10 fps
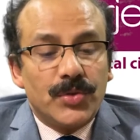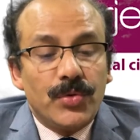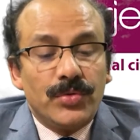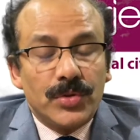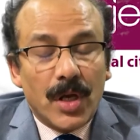you
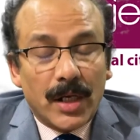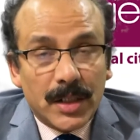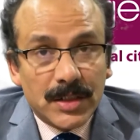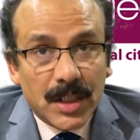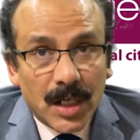
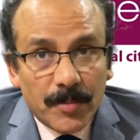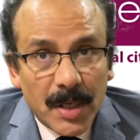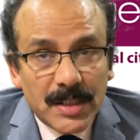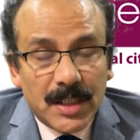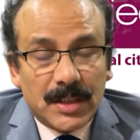understand
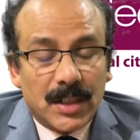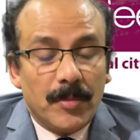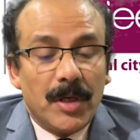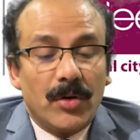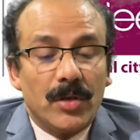basic
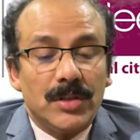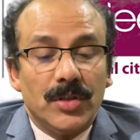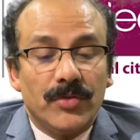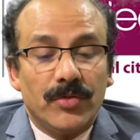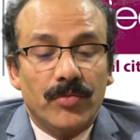terminology
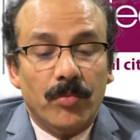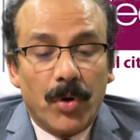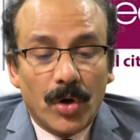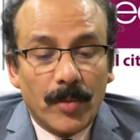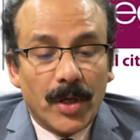of
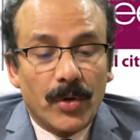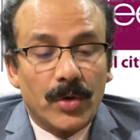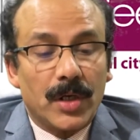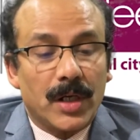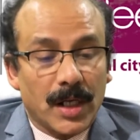bone
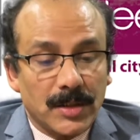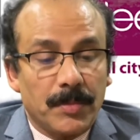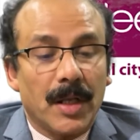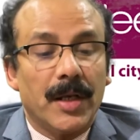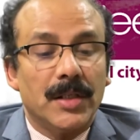marrow
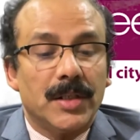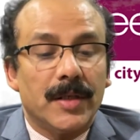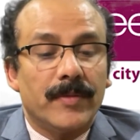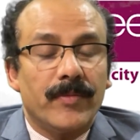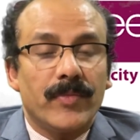
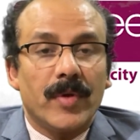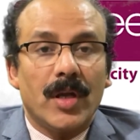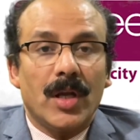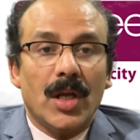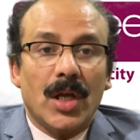transplantation,
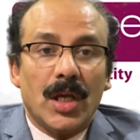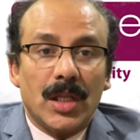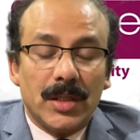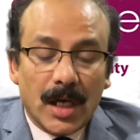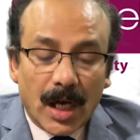
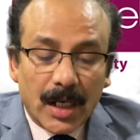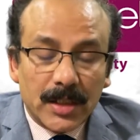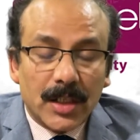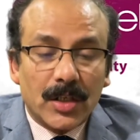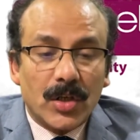the
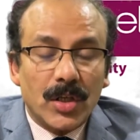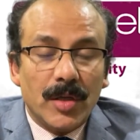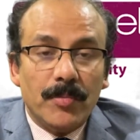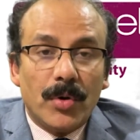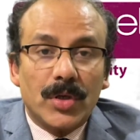another
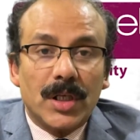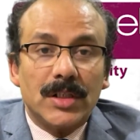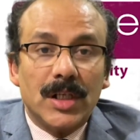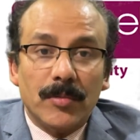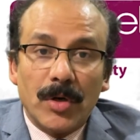important
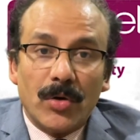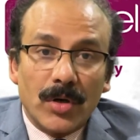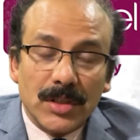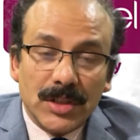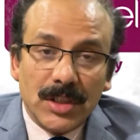
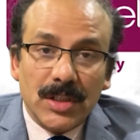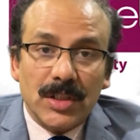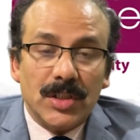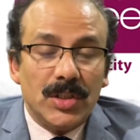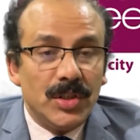terminology
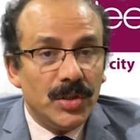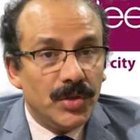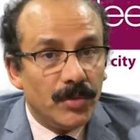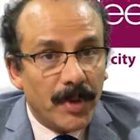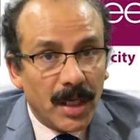
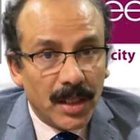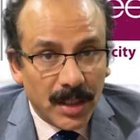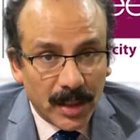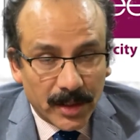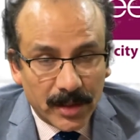you may
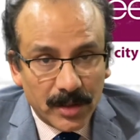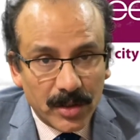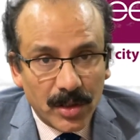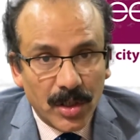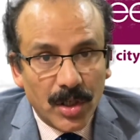hear
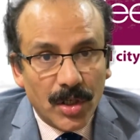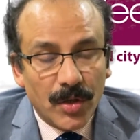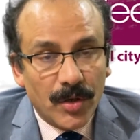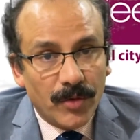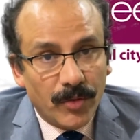
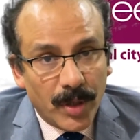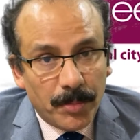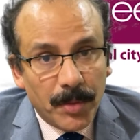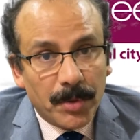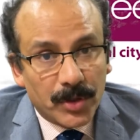when
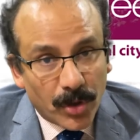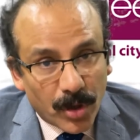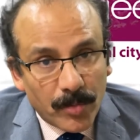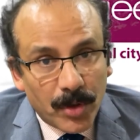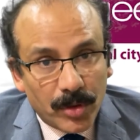people talk
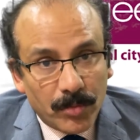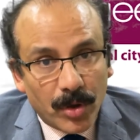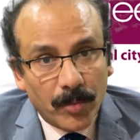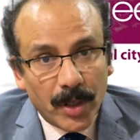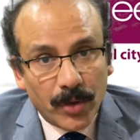about
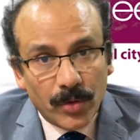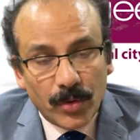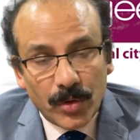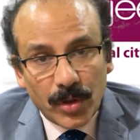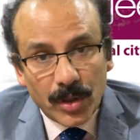bone marrow
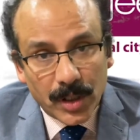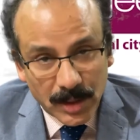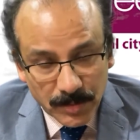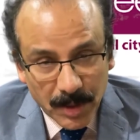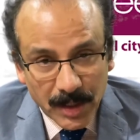
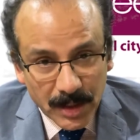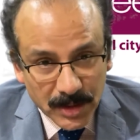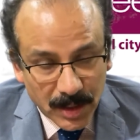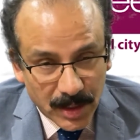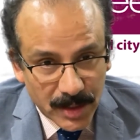
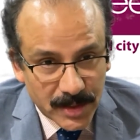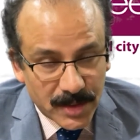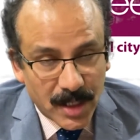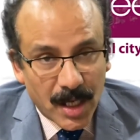transplantation is